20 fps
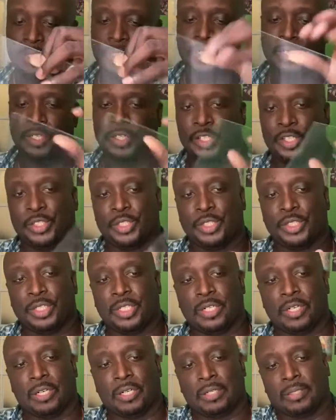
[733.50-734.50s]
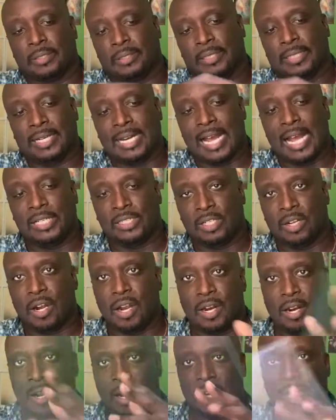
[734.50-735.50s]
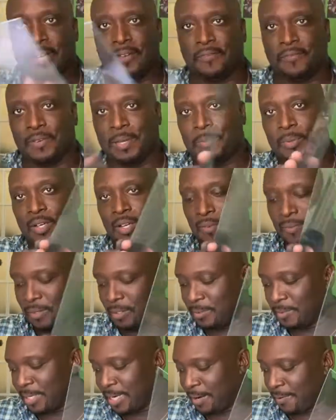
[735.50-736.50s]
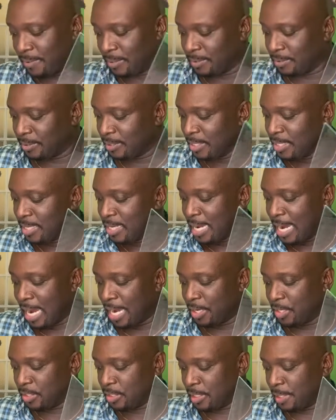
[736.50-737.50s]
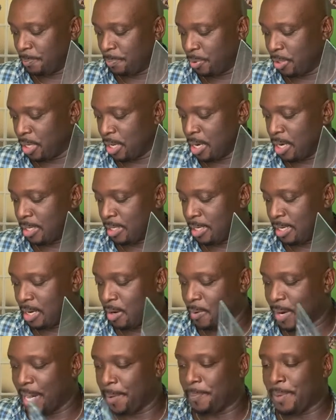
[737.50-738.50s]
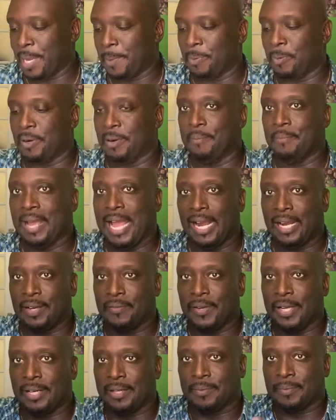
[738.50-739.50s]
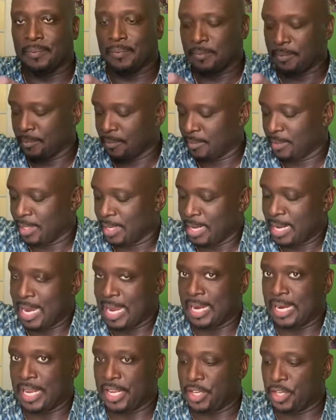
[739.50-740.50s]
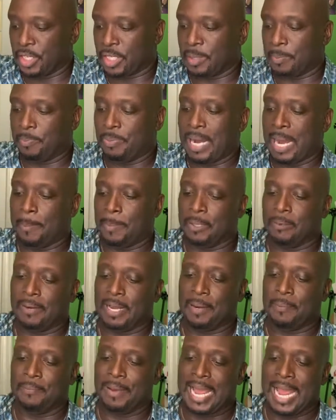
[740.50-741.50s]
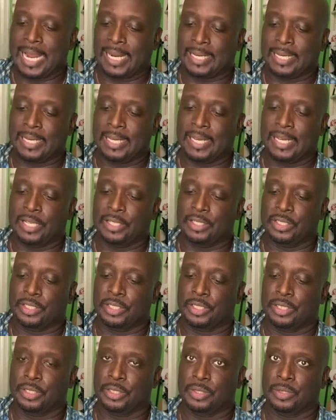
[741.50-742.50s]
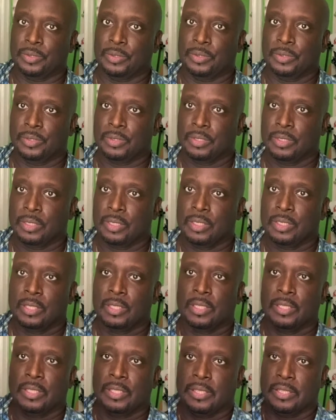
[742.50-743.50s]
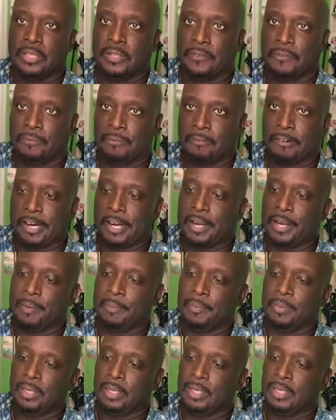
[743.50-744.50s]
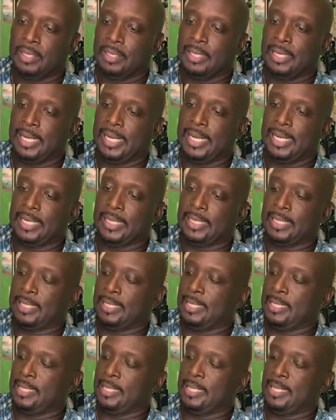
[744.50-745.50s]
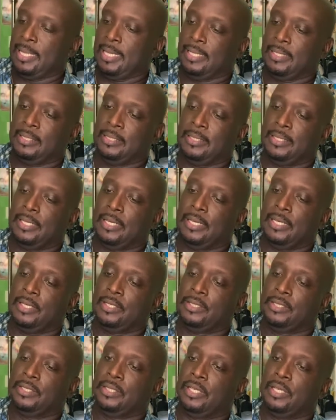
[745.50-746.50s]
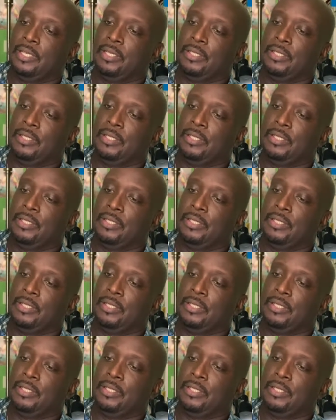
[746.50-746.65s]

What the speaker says: do your glass art on it, flip it over or whatever. I usually put a white paper in back of it, and then you can pop it right back into the frame like this here. So,